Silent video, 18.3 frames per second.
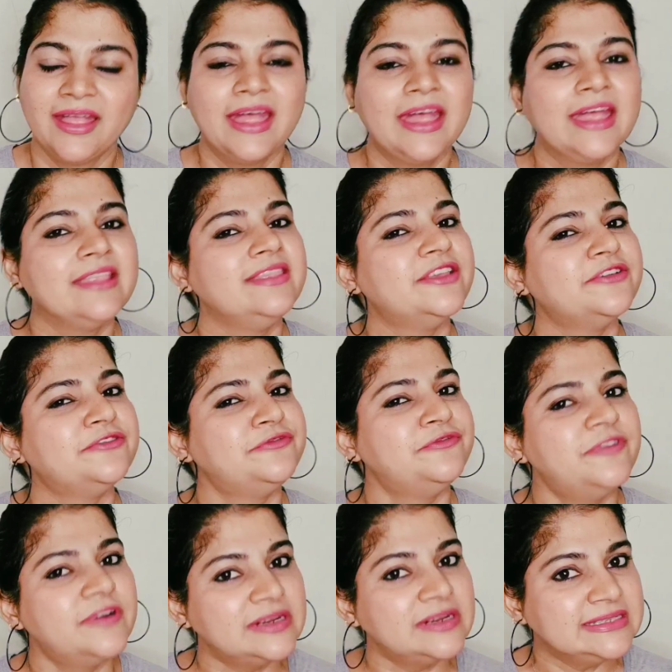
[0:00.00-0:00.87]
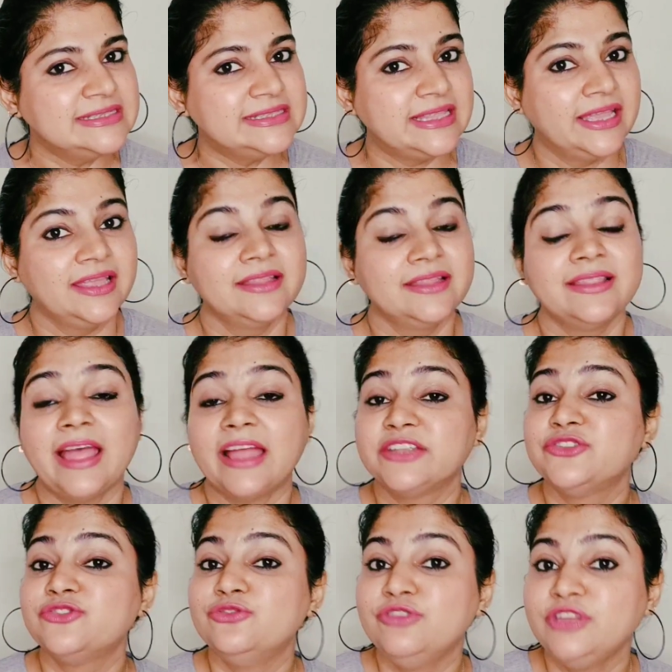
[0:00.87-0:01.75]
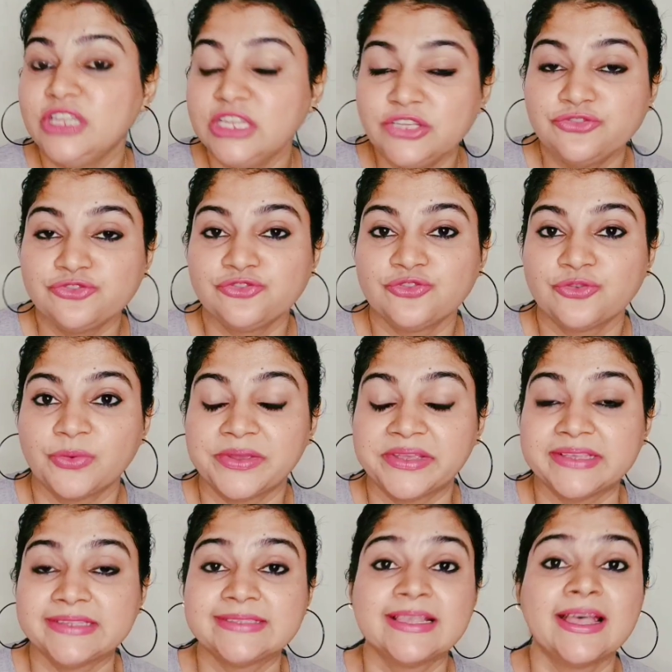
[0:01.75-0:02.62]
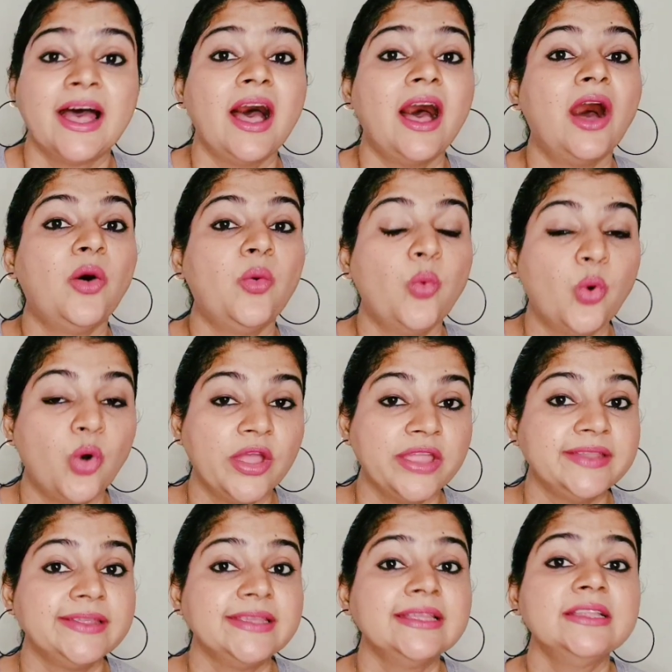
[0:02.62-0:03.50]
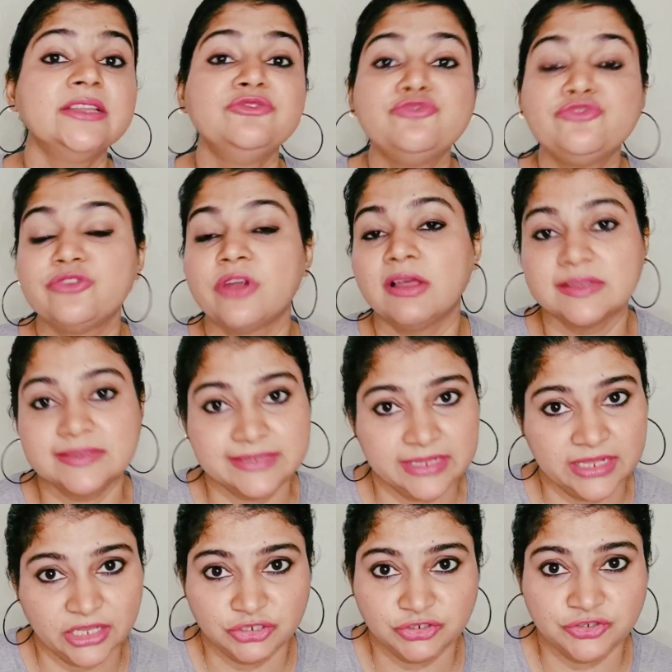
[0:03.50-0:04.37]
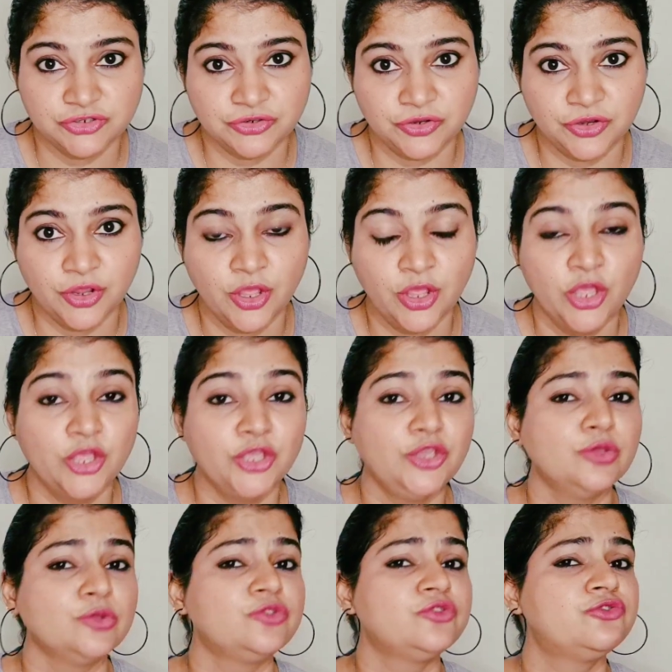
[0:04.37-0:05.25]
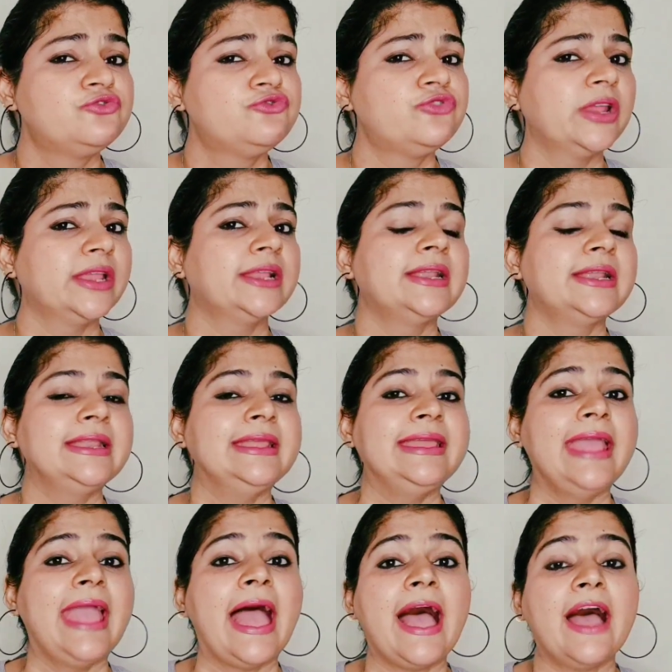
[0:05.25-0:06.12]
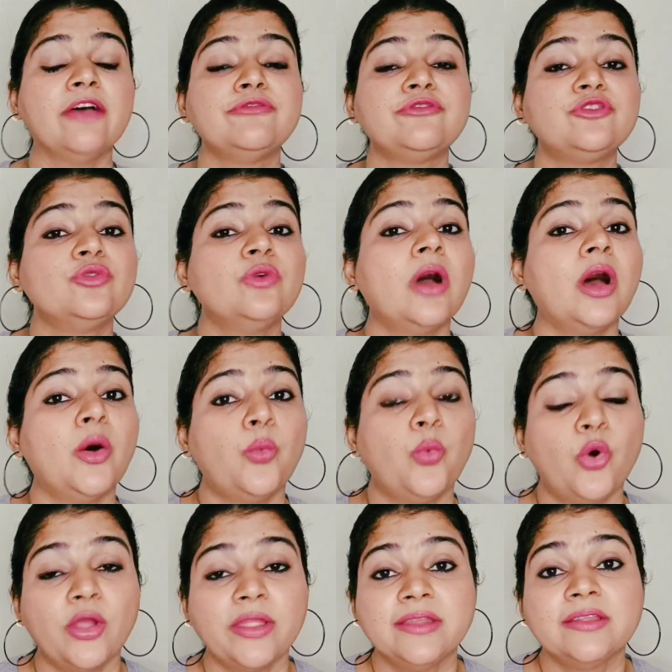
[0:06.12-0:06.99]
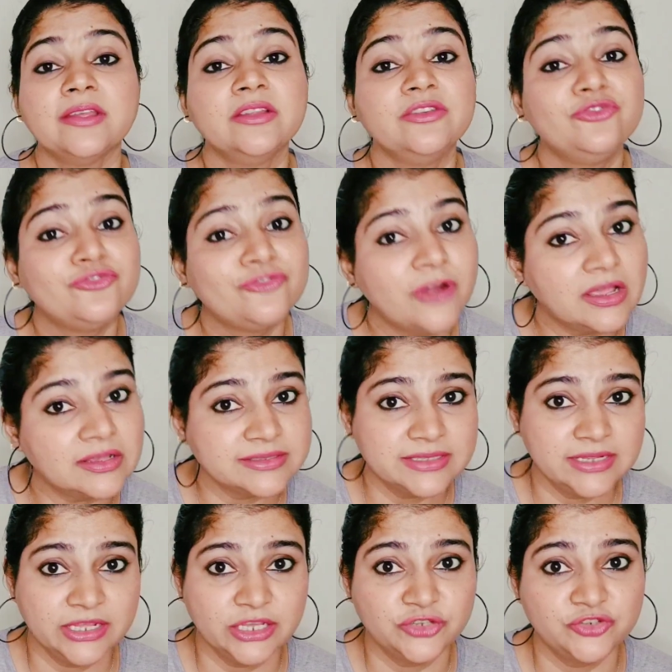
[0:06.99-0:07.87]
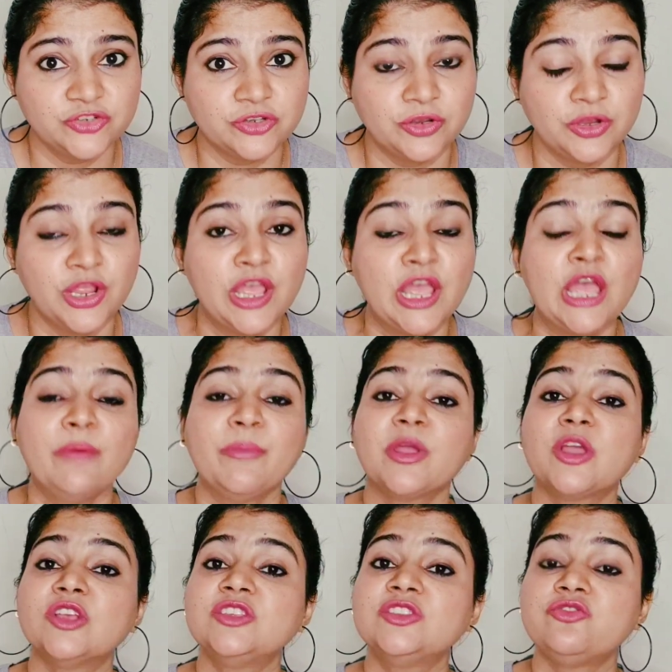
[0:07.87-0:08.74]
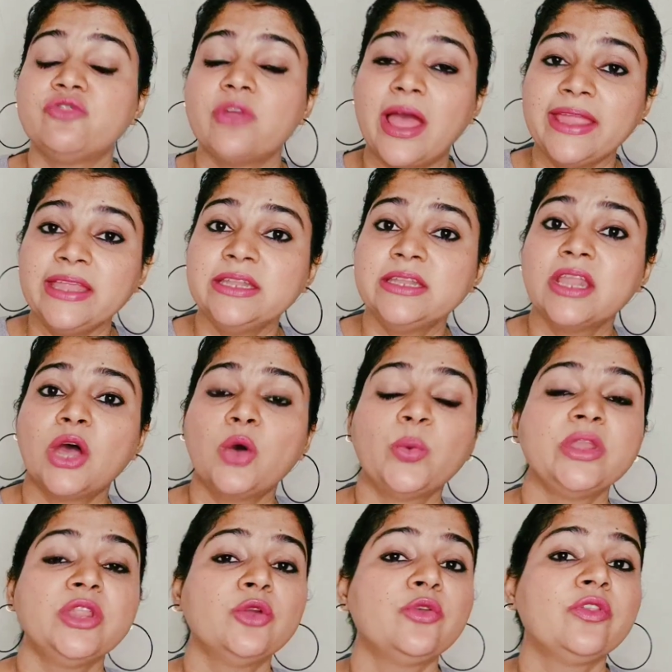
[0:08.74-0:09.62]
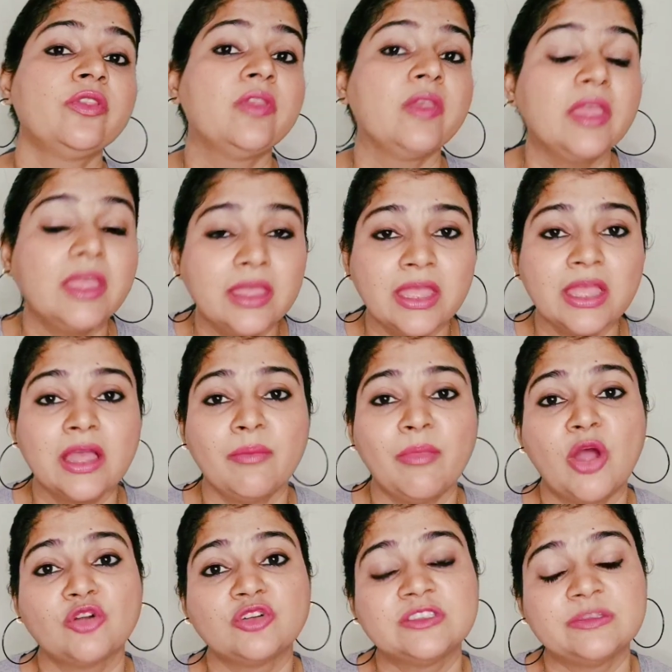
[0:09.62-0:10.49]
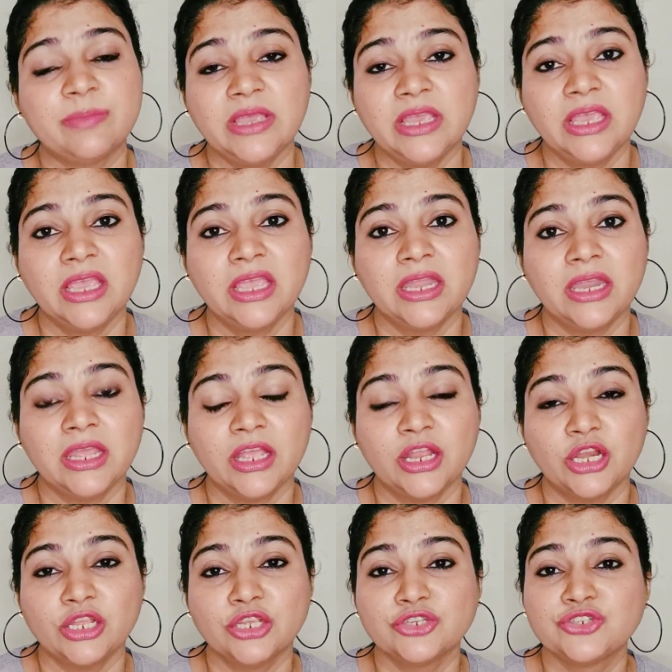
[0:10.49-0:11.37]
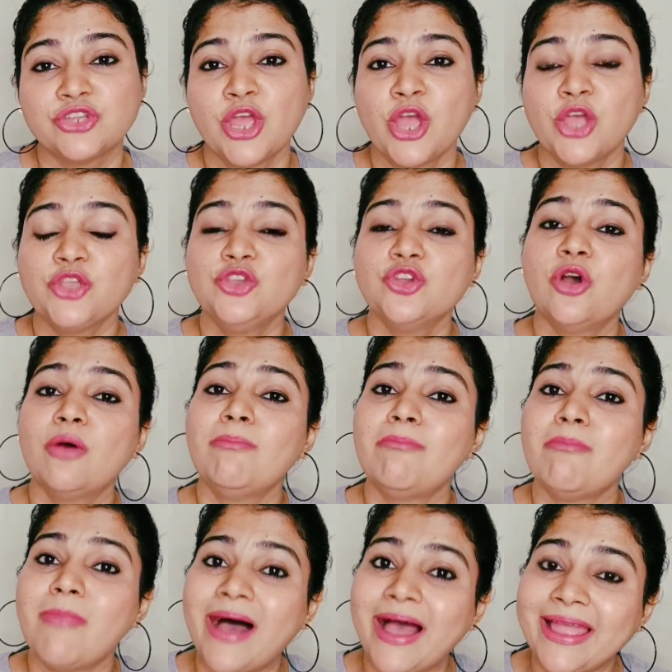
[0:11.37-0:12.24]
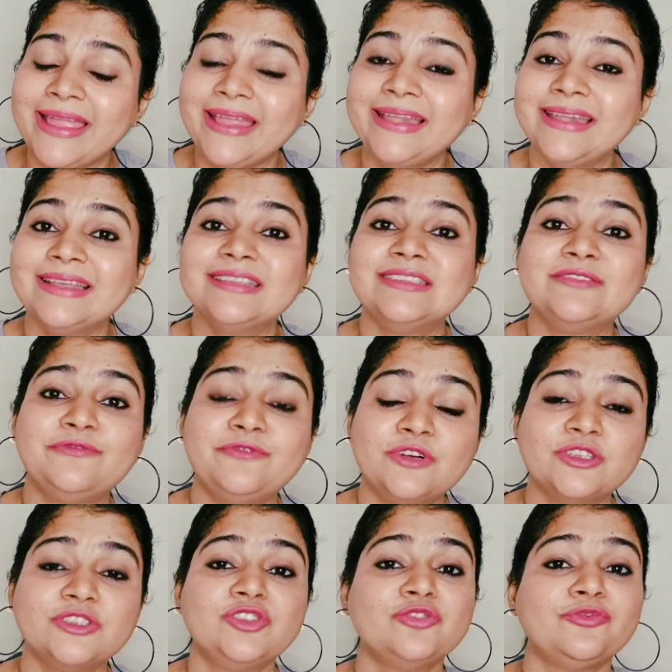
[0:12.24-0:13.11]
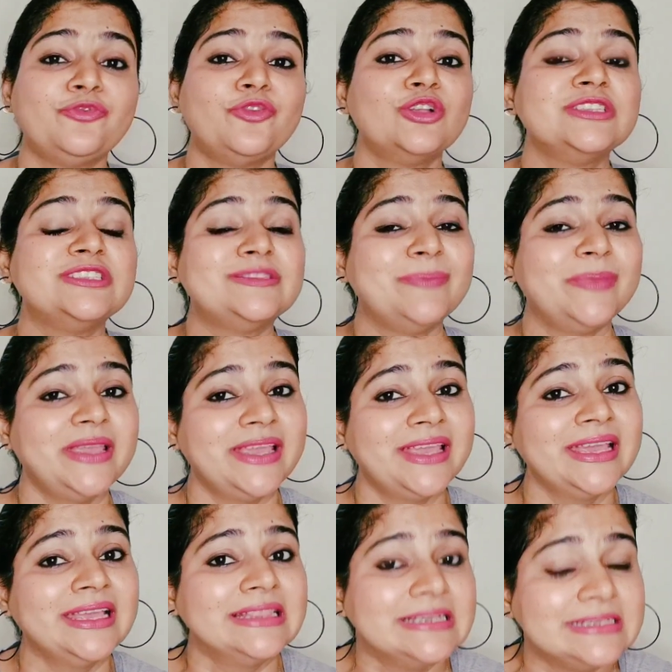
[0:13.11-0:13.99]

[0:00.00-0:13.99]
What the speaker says: The first thing that you need to do is avoiding translation. You strictly have to avoid translation, because right now when you're thinking about speaking in English, your mind is first of all speaking the